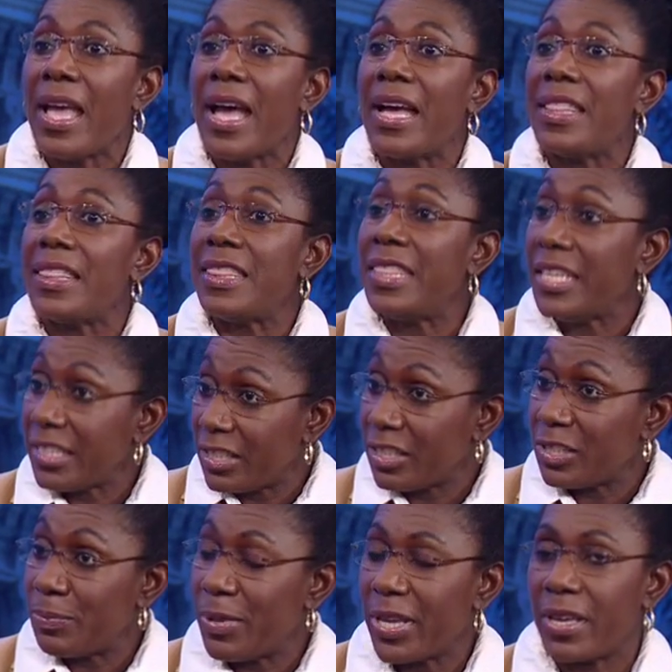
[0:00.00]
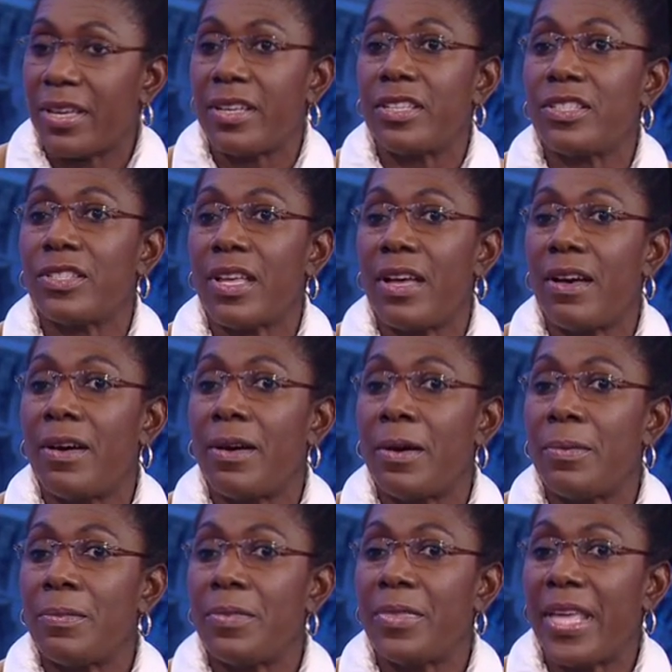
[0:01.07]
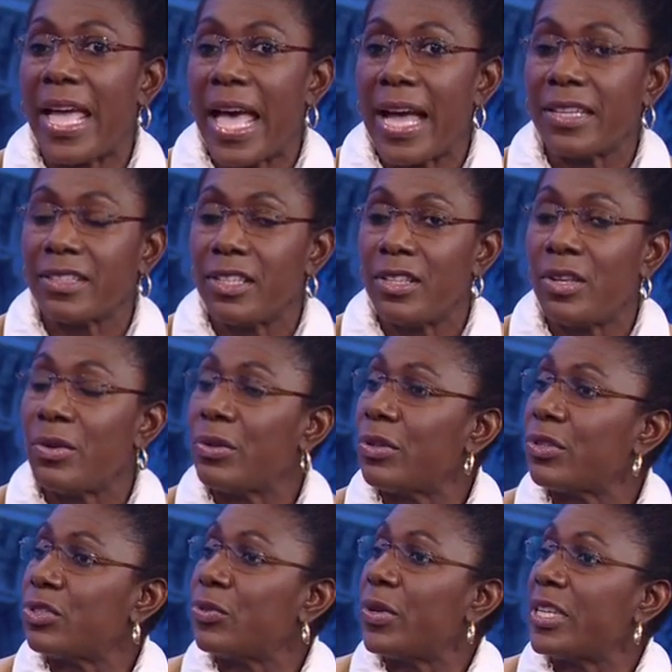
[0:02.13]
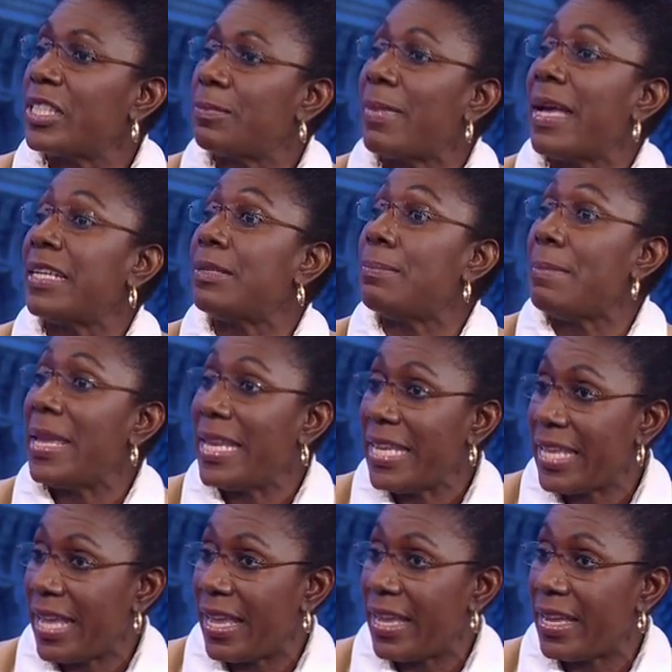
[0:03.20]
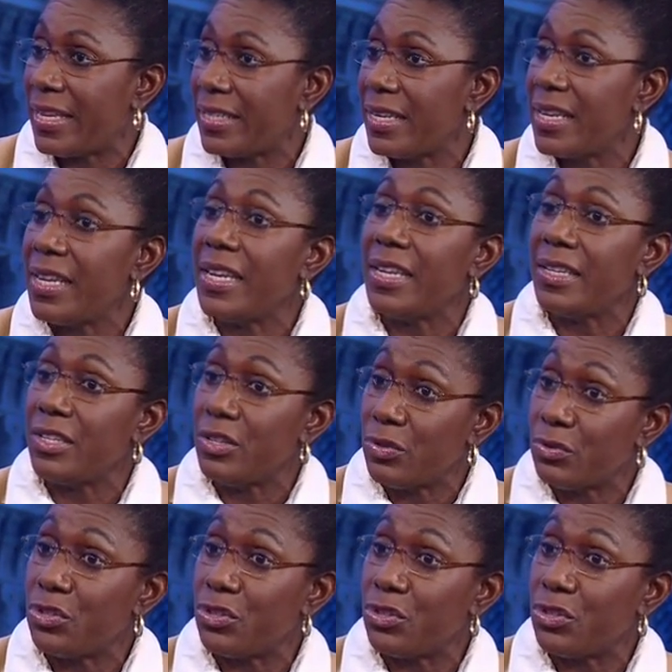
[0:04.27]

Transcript: And this is because the act allowed us to expand Medicaid in New